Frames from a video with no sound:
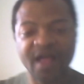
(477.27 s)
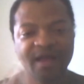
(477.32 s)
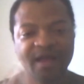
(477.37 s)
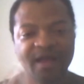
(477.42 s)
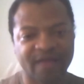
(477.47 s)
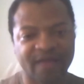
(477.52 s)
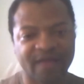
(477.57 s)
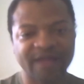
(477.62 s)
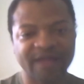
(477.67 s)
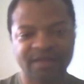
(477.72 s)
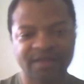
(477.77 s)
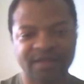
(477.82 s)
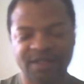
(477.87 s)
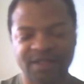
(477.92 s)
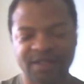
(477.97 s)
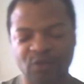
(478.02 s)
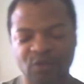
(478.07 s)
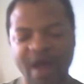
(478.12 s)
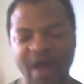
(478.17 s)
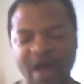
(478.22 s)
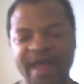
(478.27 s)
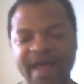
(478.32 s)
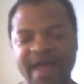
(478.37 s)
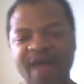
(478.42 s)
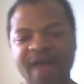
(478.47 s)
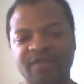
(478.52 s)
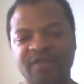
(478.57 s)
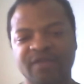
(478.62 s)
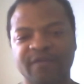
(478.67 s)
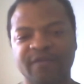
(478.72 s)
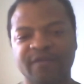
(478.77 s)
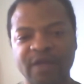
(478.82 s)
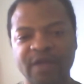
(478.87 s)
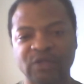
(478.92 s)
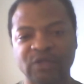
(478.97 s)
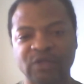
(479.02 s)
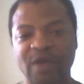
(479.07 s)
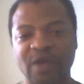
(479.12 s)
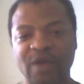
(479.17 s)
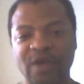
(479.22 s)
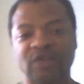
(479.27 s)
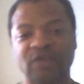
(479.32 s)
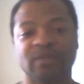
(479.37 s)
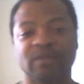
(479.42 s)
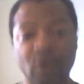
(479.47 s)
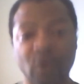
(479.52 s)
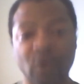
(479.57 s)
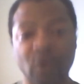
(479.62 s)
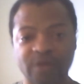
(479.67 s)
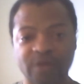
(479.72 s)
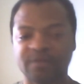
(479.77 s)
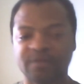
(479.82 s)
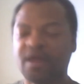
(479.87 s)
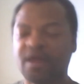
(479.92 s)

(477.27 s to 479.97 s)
And that is why having friends around is important,